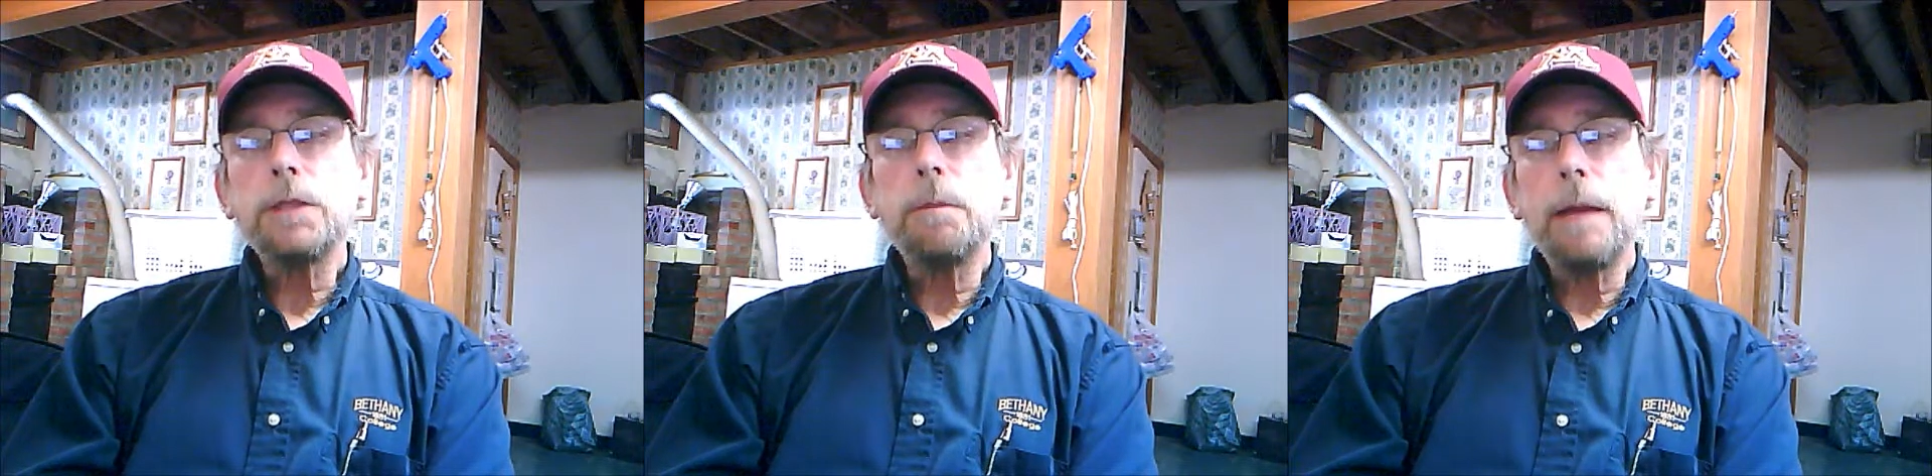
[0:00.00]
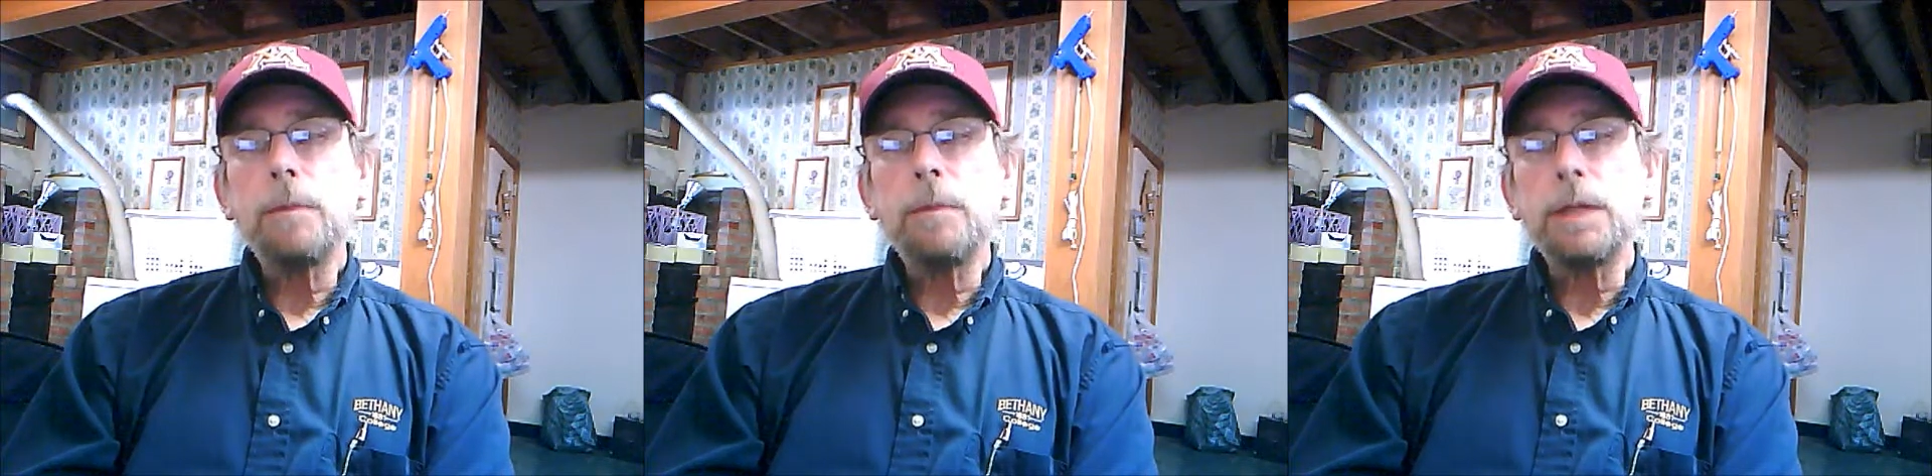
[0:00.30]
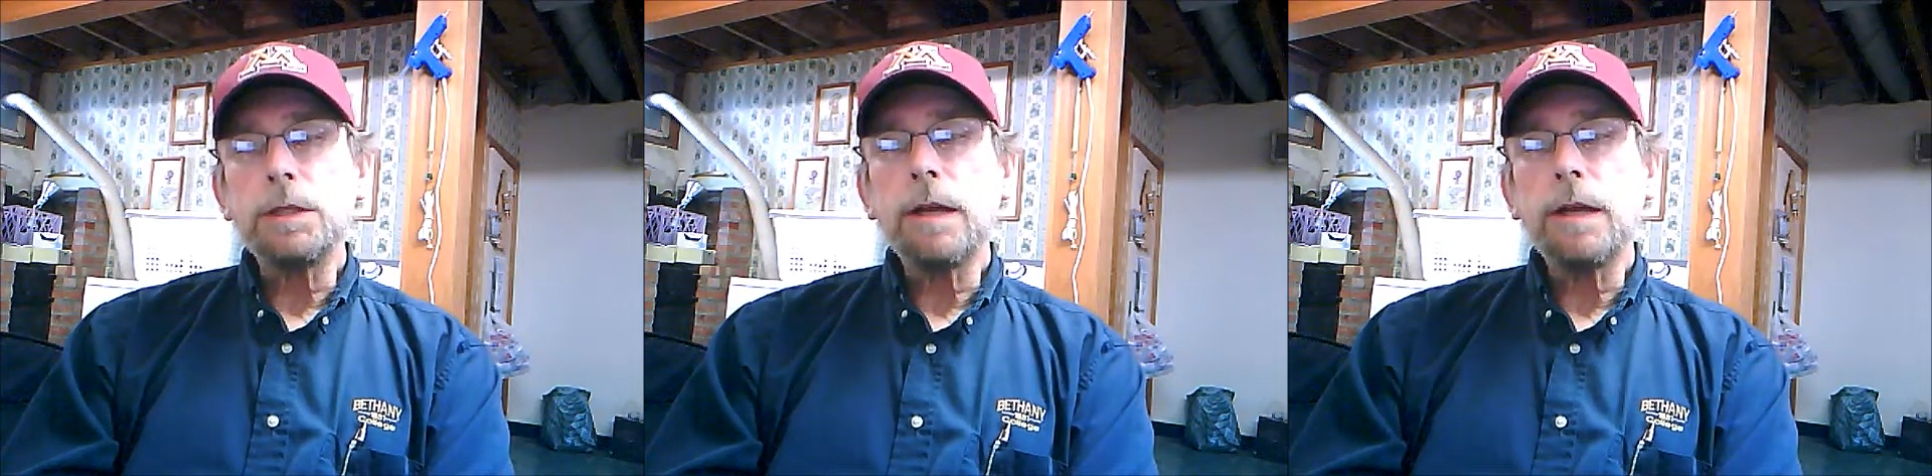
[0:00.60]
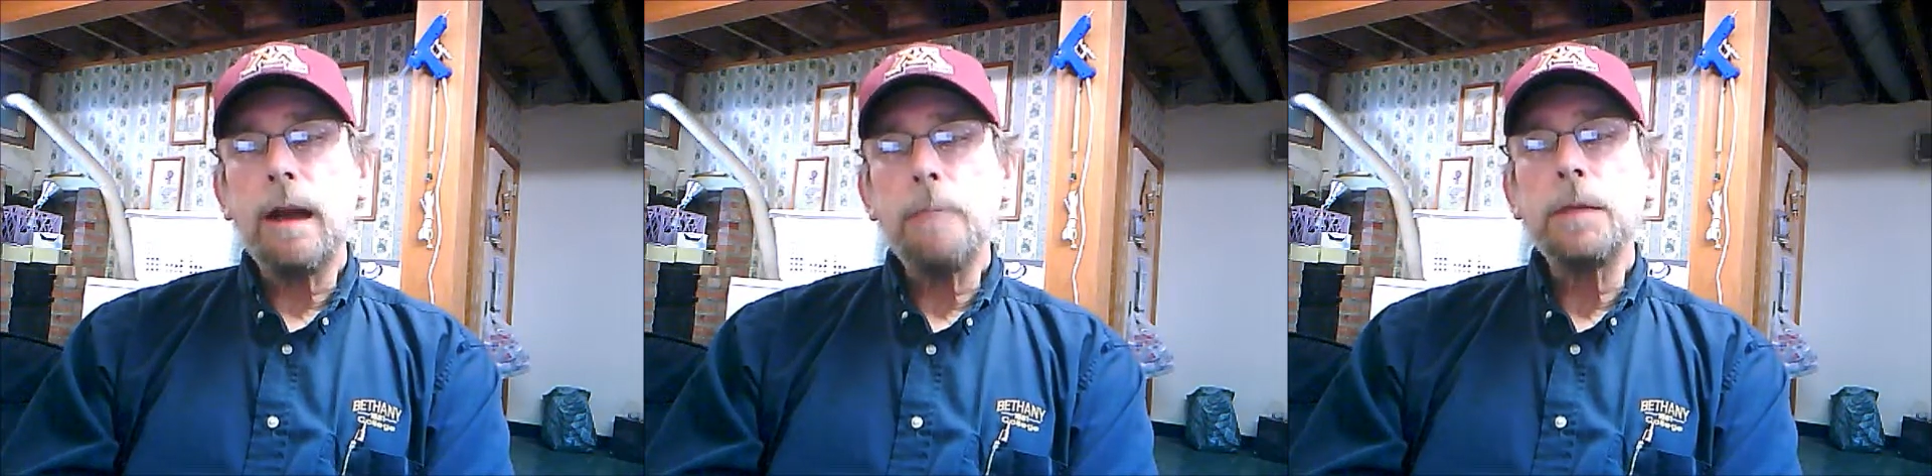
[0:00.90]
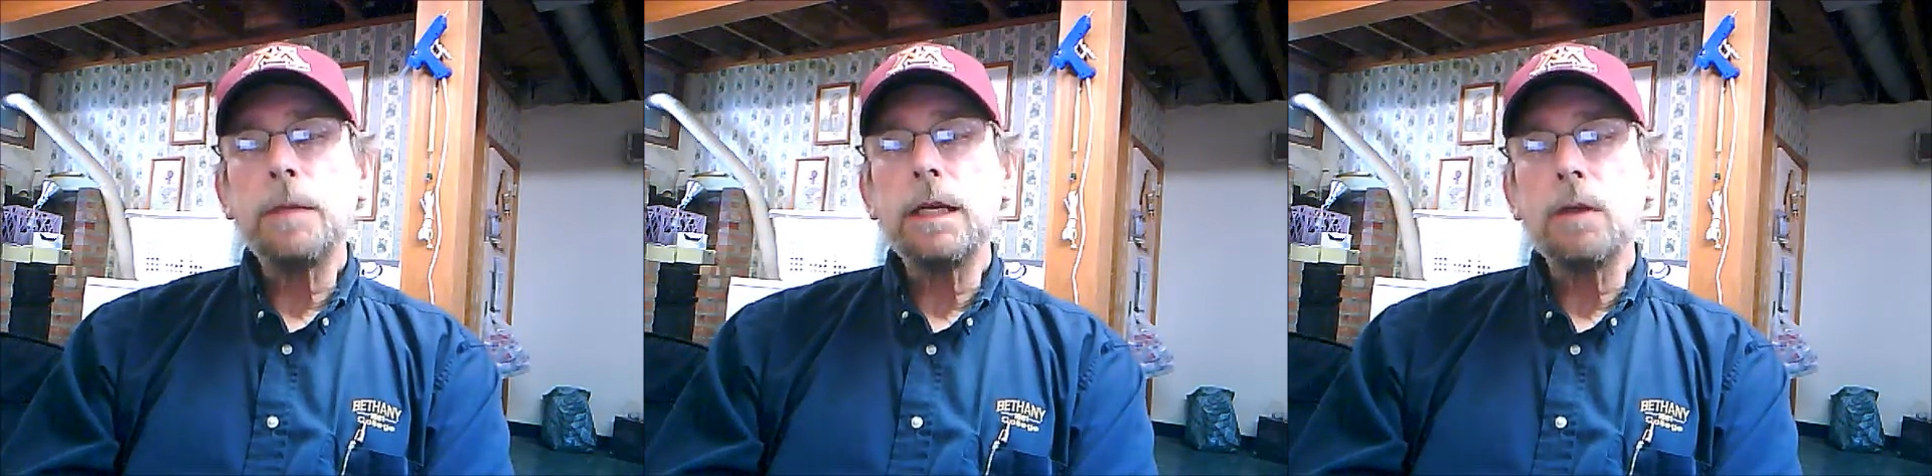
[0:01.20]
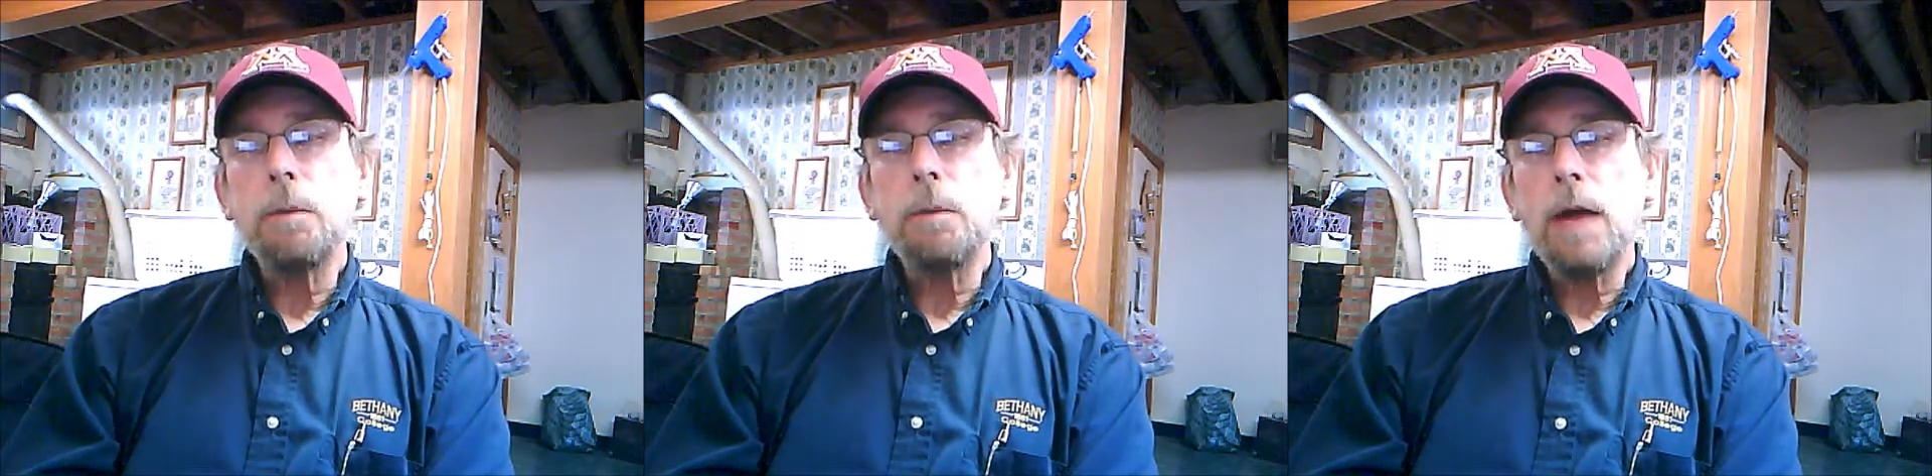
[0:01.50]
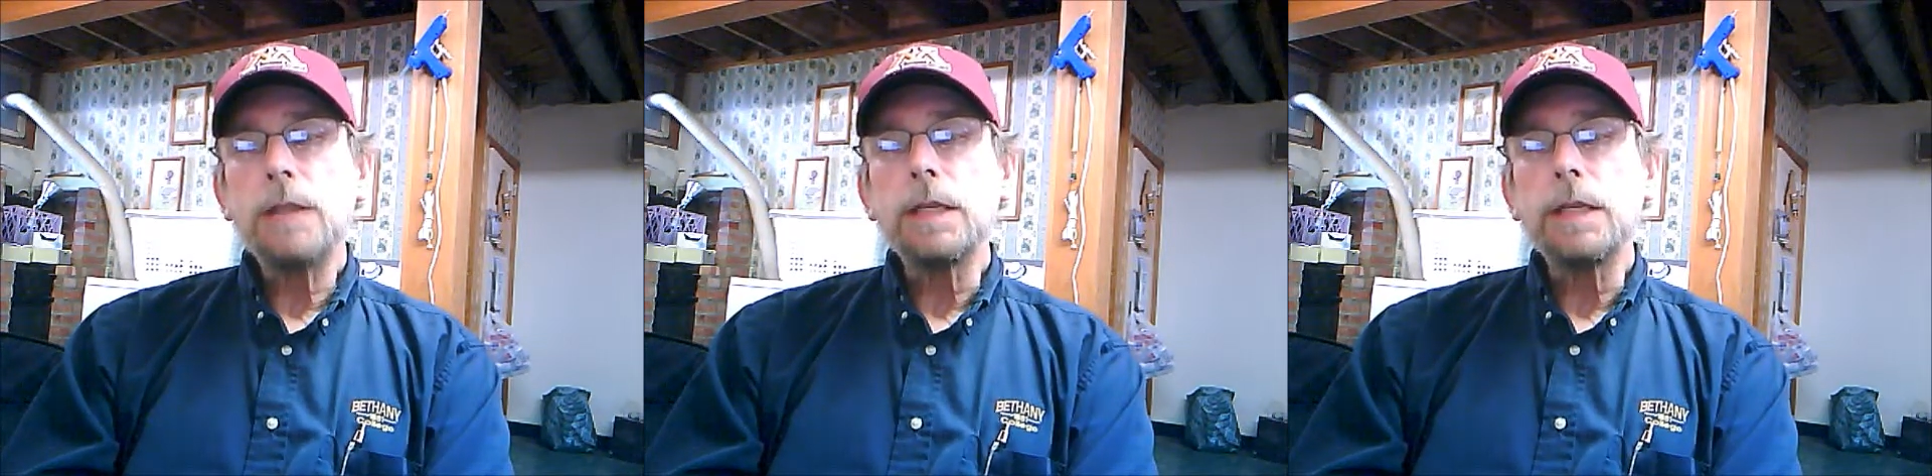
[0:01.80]
paper that should accompany your
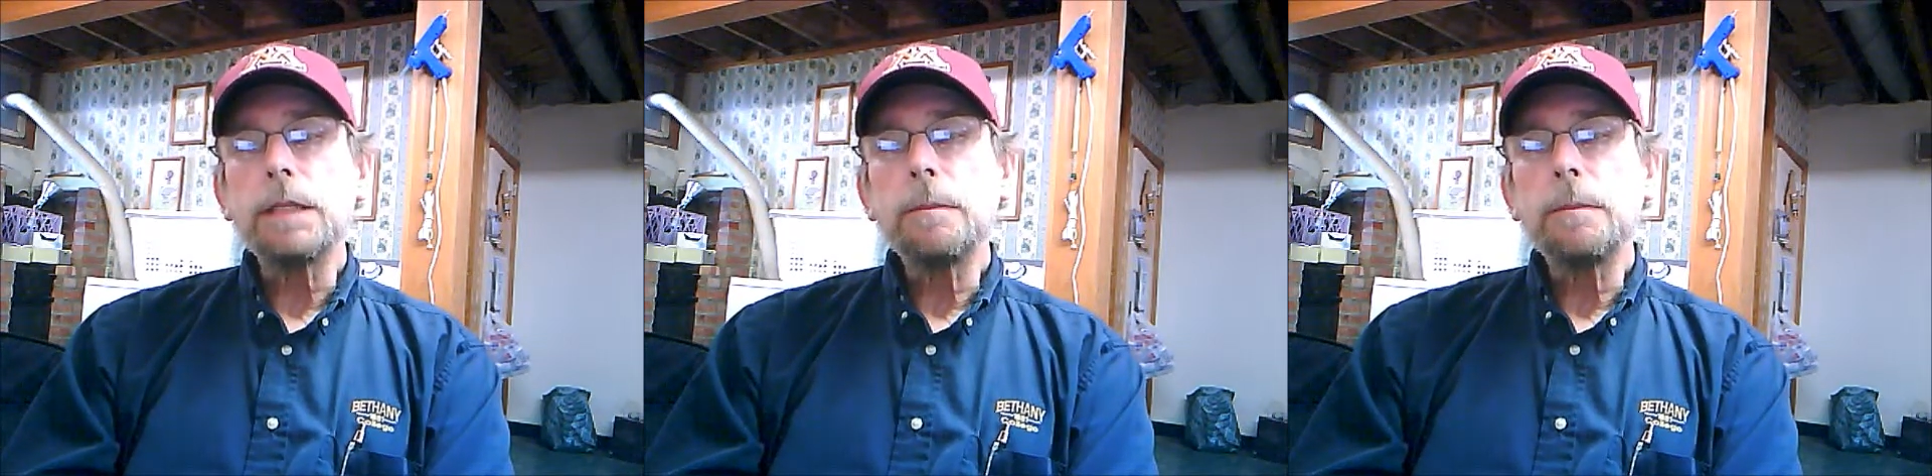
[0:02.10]
project,